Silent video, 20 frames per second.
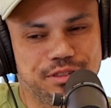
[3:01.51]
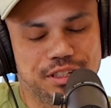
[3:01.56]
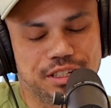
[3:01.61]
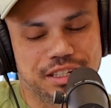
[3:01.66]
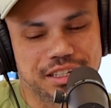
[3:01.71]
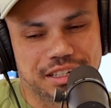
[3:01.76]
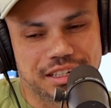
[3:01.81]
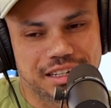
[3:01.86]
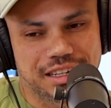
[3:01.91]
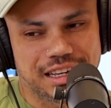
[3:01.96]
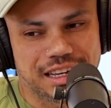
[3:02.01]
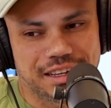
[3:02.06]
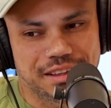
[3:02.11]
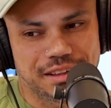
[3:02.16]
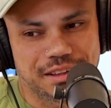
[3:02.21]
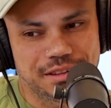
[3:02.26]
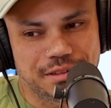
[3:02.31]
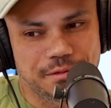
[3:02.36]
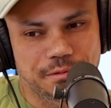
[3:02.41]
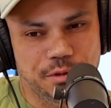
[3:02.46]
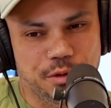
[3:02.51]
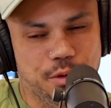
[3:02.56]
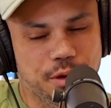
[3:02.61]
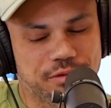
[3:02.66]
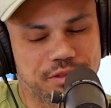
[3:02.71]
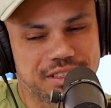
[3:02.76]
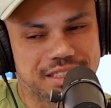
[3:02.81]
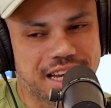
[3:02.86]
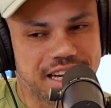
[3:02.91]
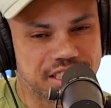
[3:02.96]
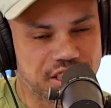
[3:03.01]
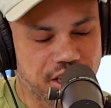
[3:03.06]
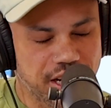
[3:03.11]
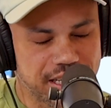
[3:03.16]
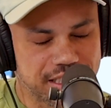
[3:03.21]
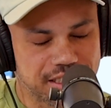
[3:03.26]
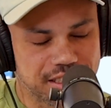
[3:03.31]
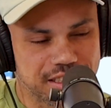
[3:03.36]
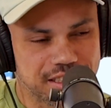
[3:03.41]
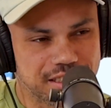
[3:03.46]
to take
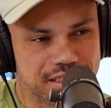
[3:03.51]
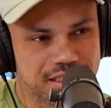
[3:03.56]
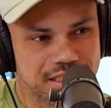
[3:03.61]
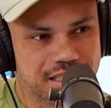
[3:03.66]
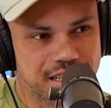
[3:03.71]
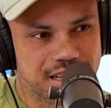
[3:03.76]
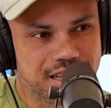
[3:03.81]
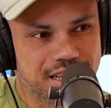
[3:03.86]
chances.